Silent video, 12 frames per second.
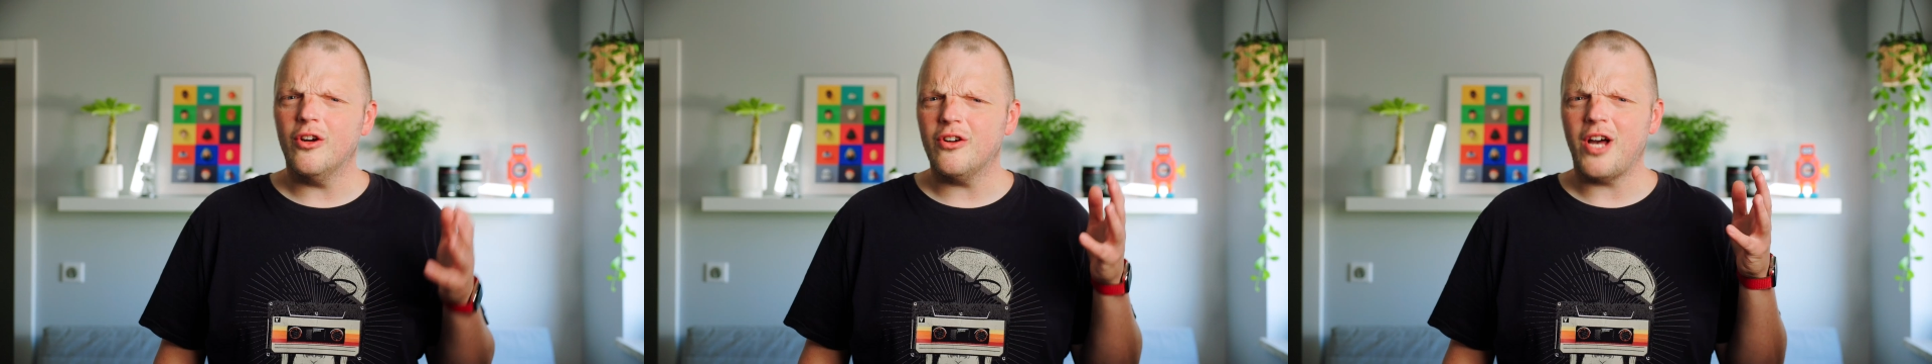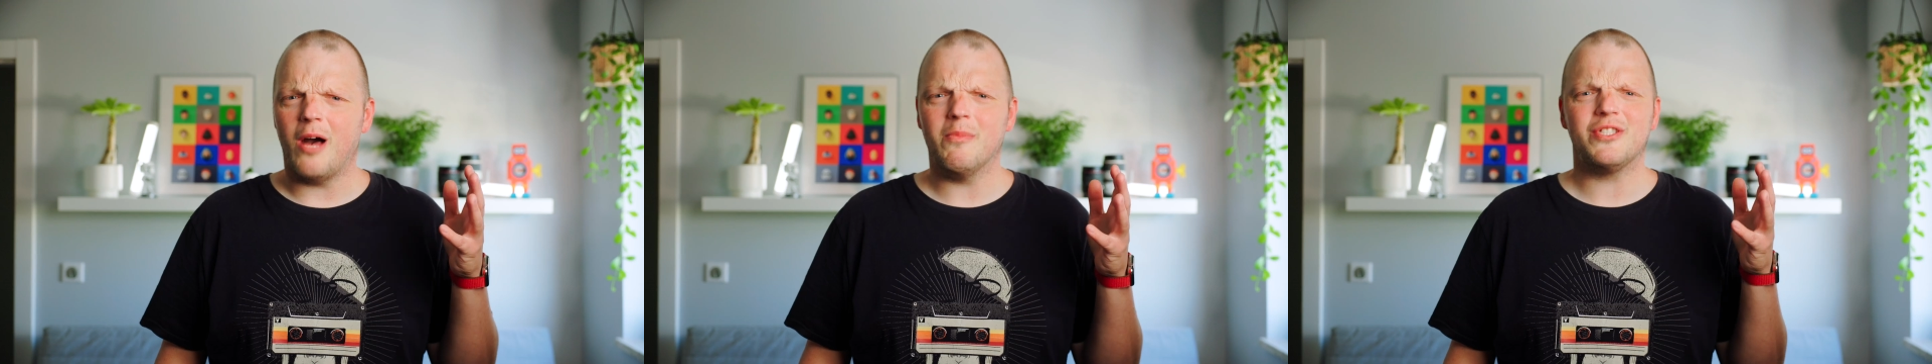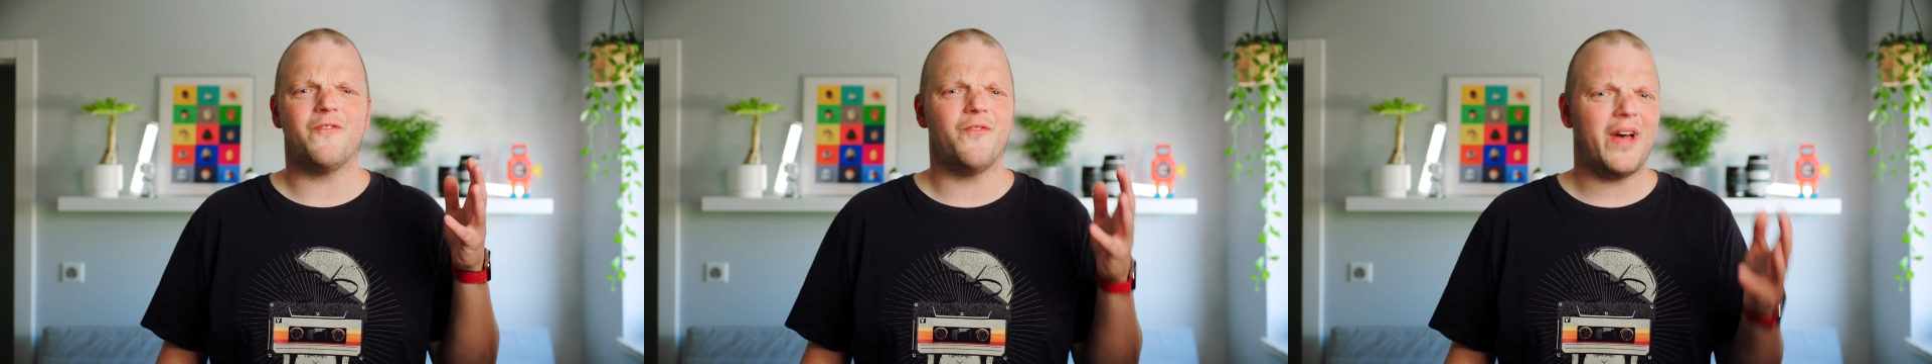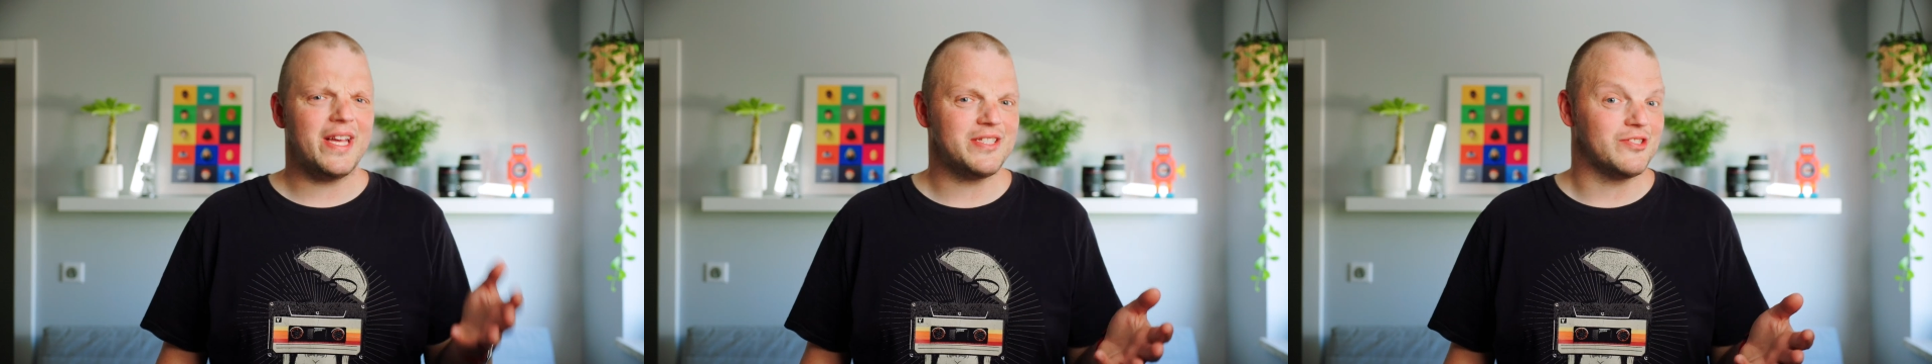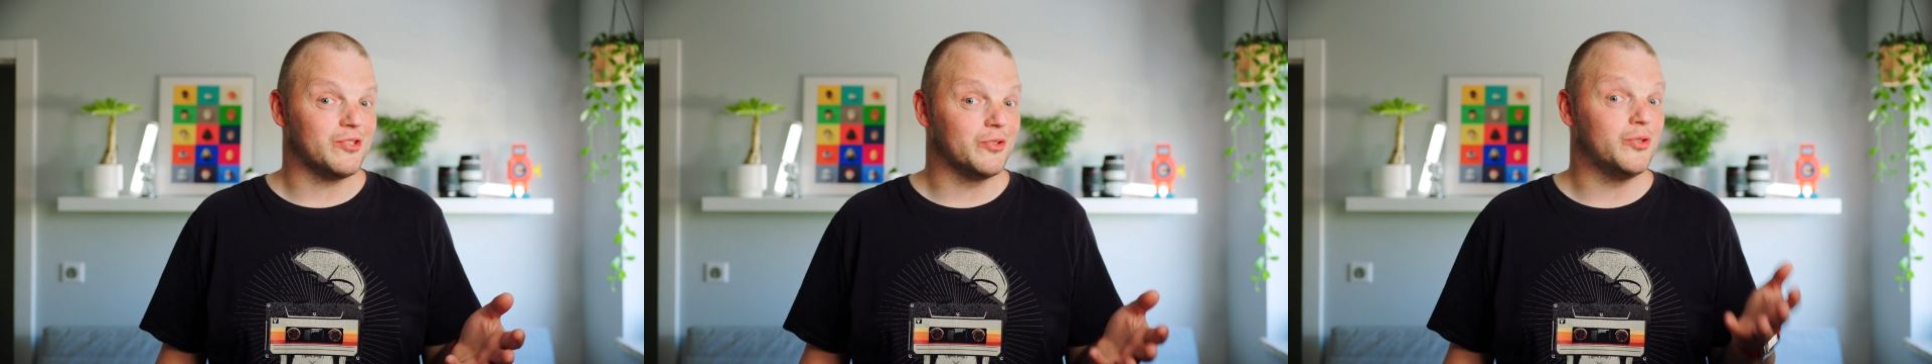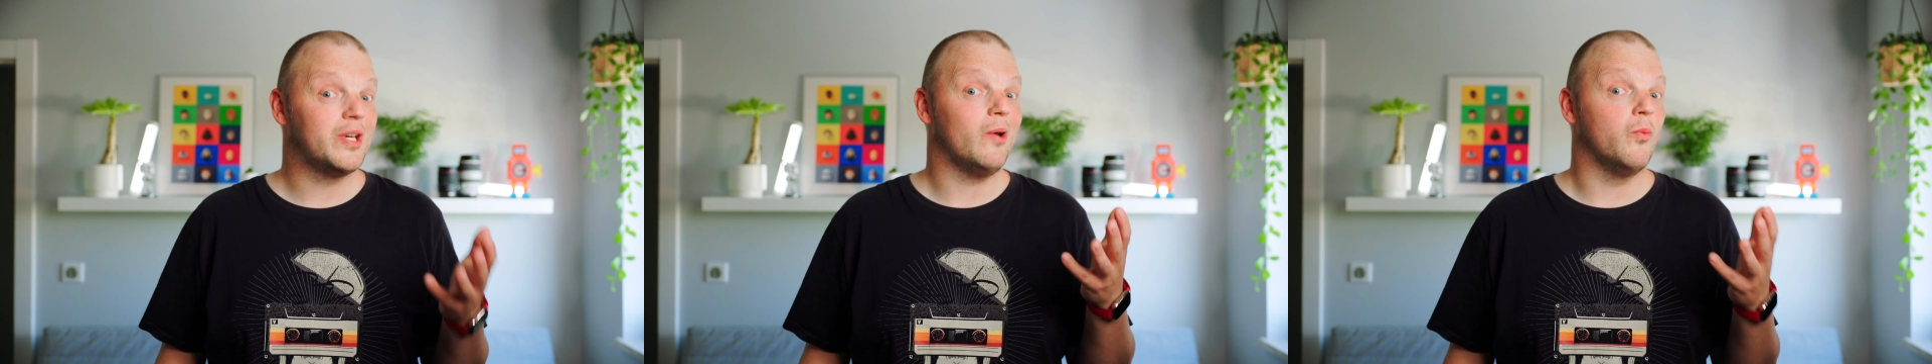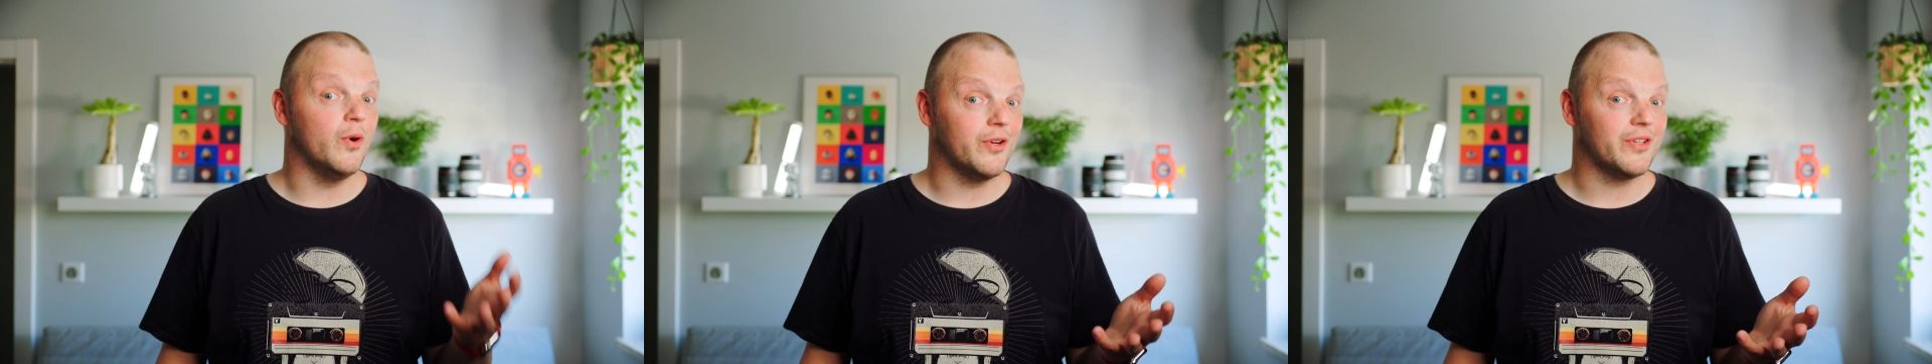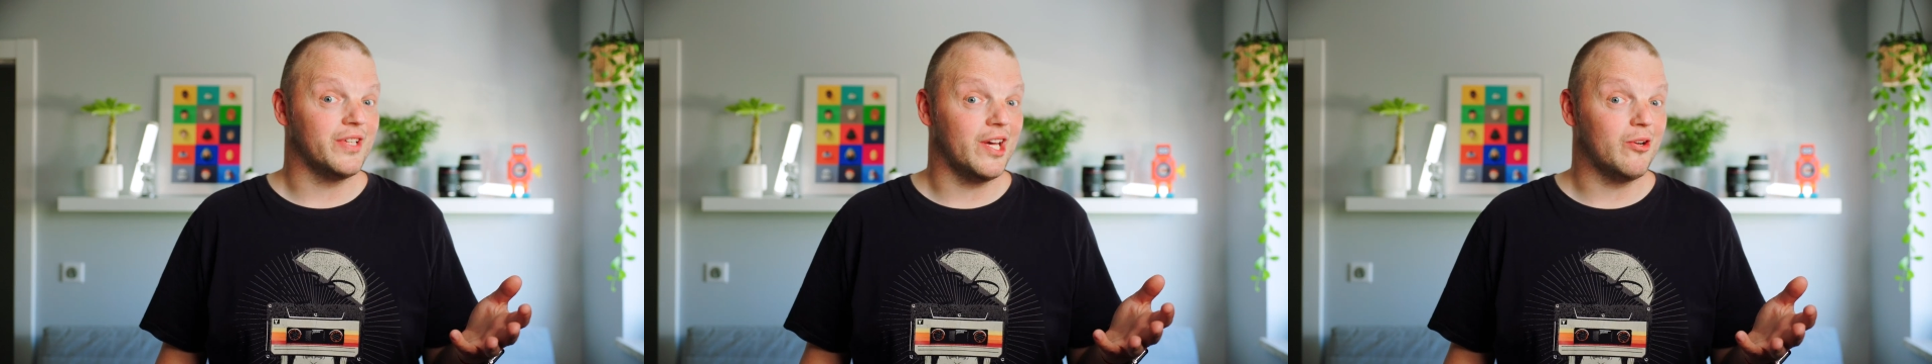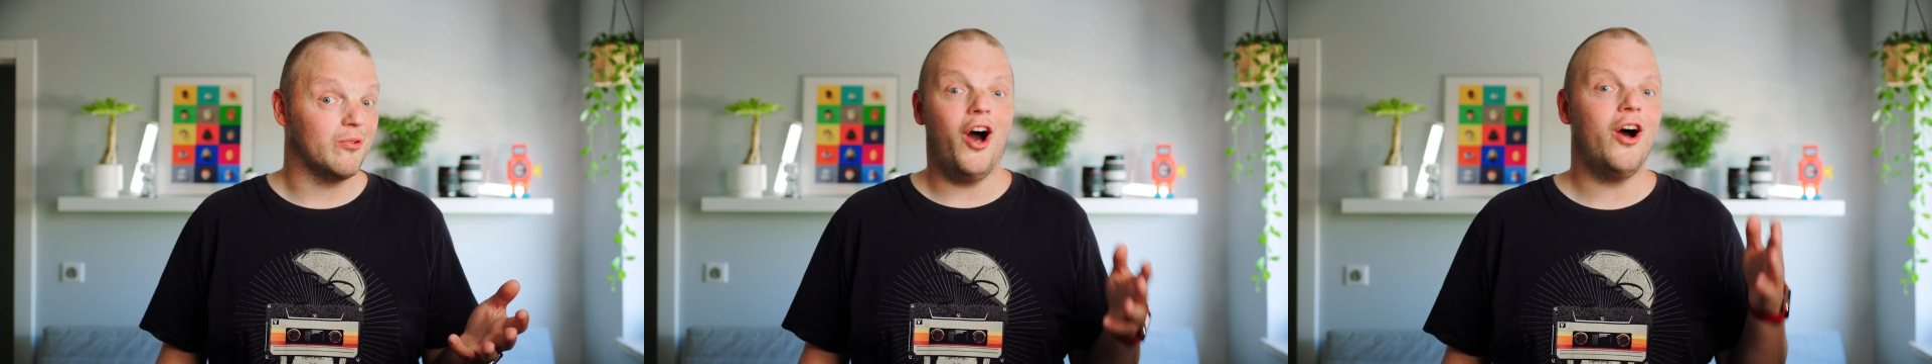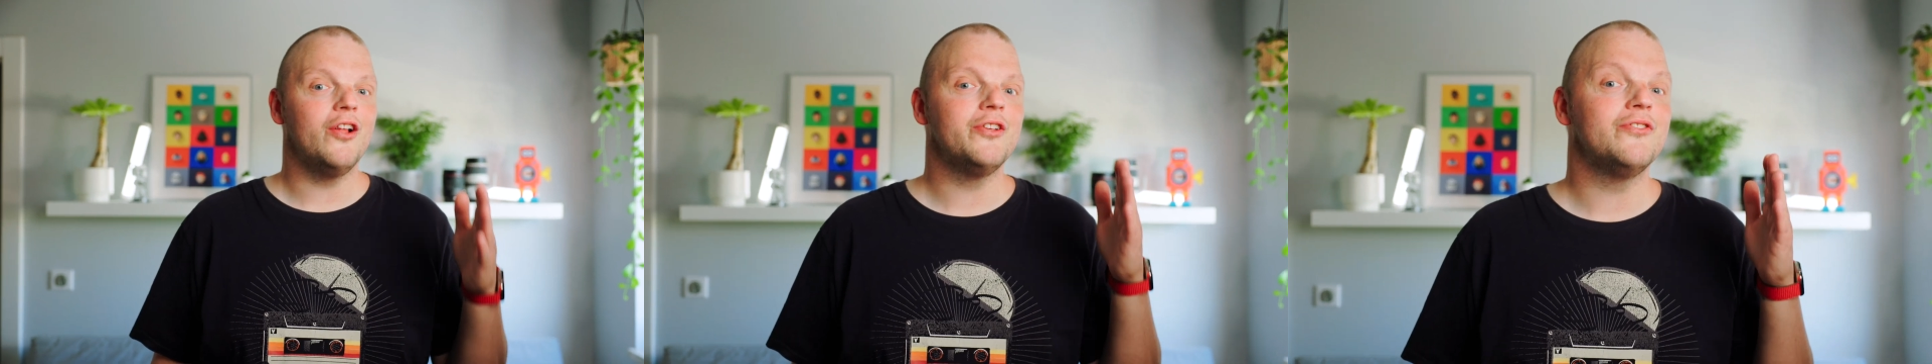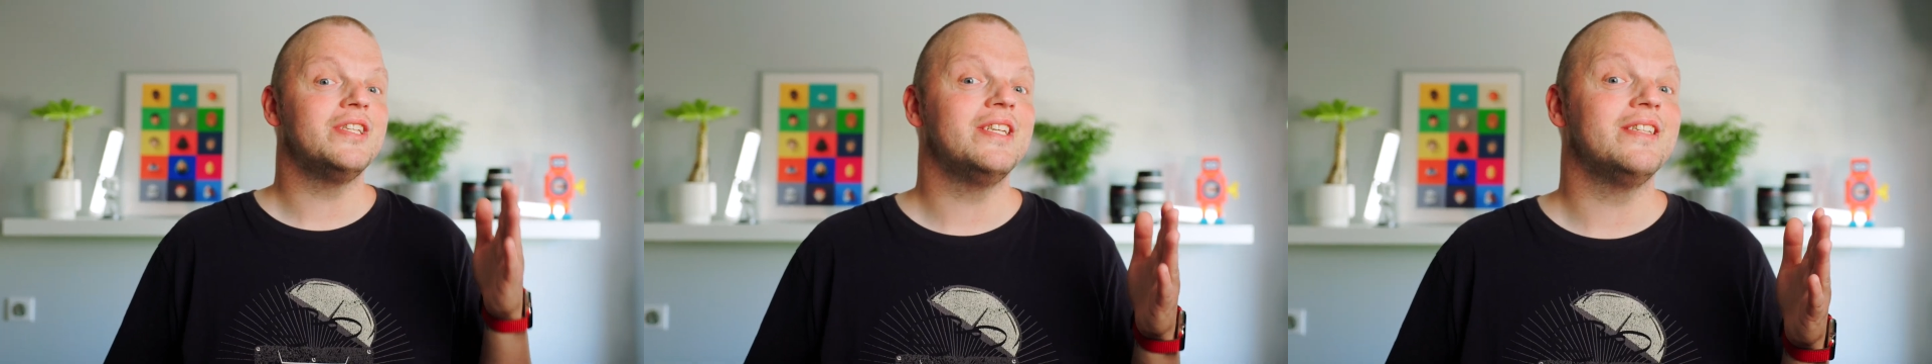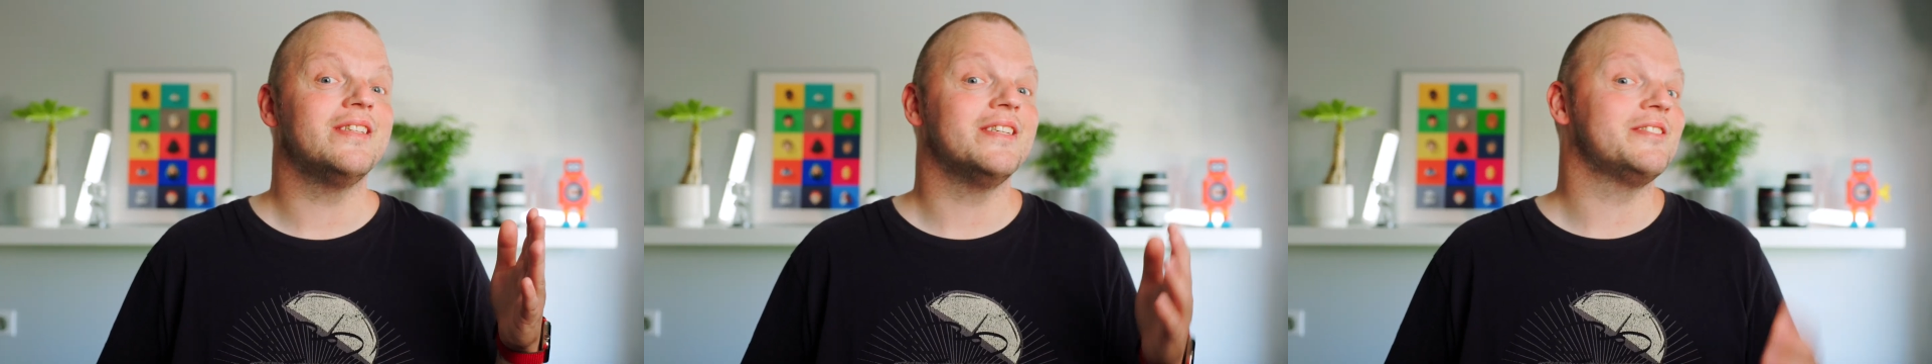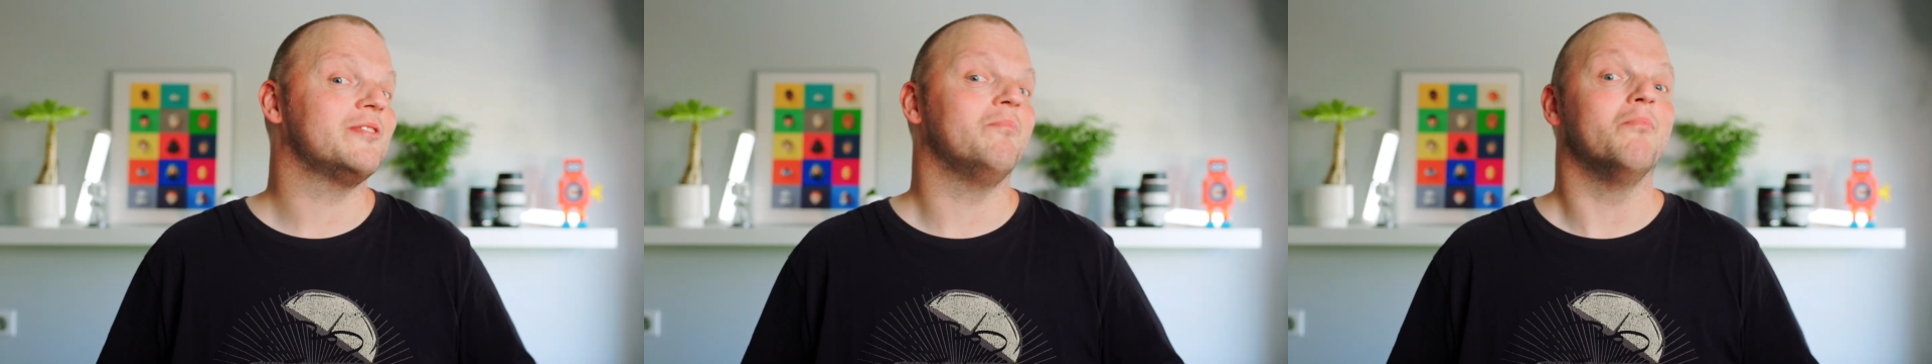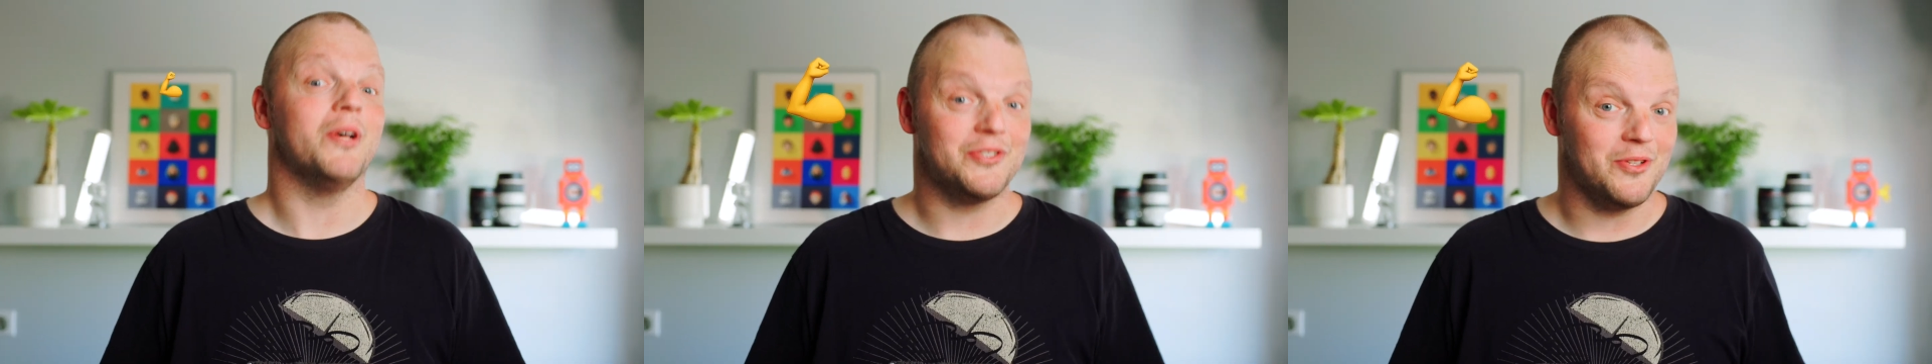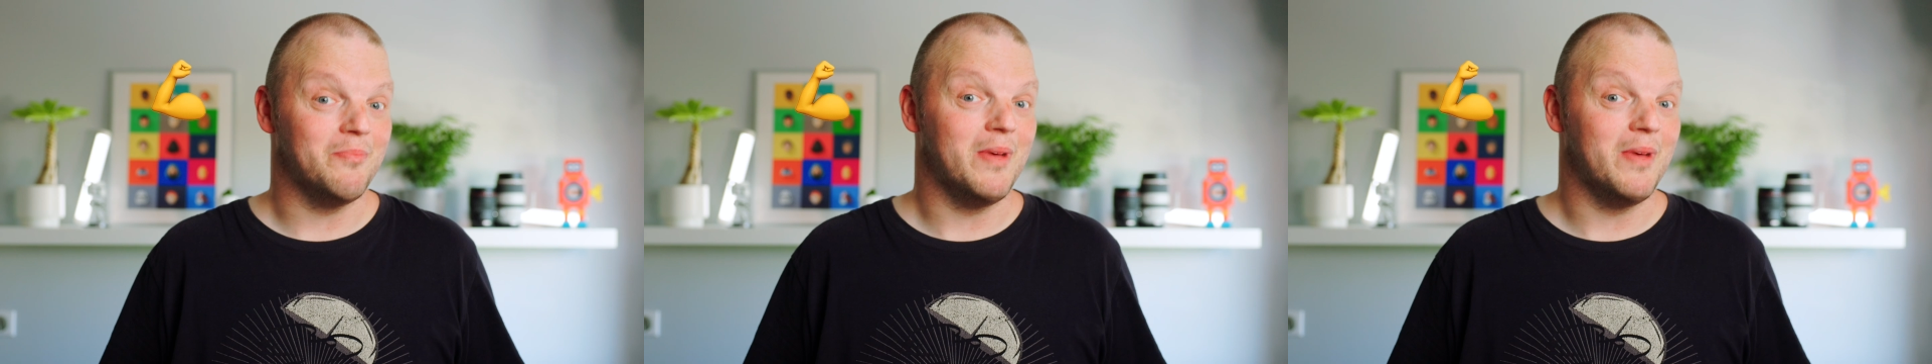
Look how much faster you can work now. All you need is a muscle